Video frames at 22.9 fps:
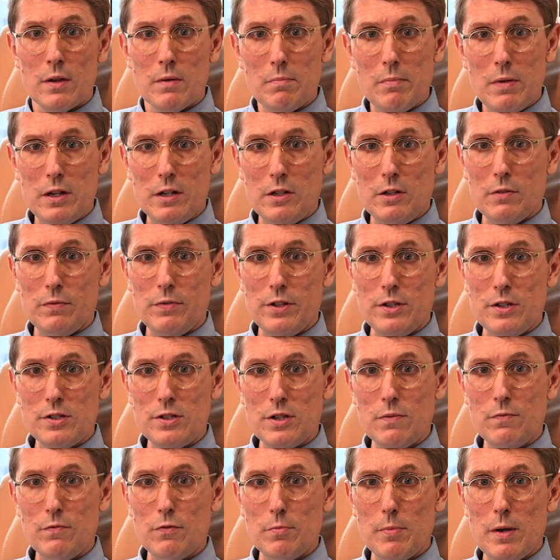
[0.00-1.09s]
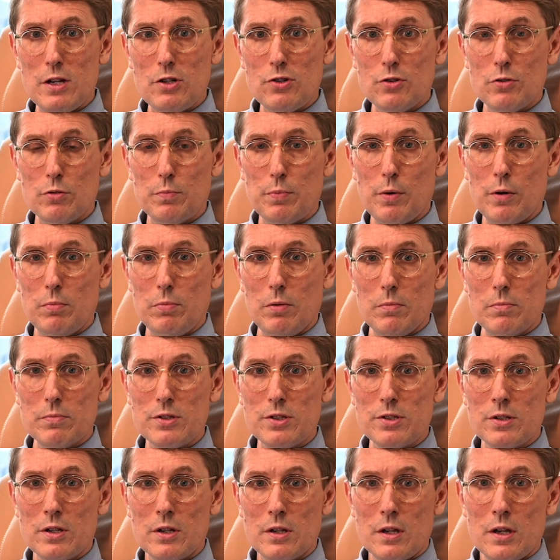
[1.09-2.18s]
many of these informational
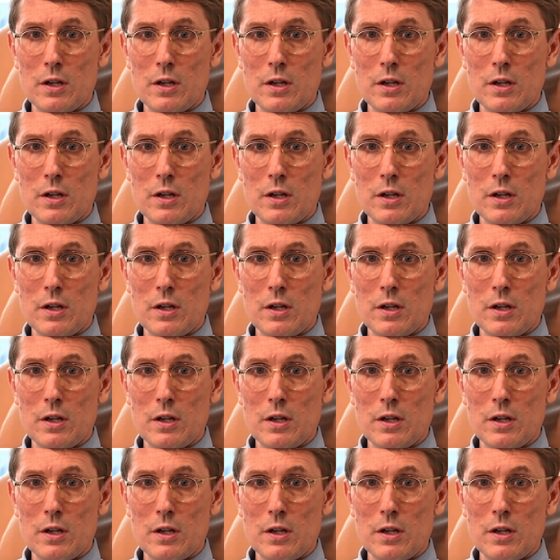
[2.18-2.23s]
problems.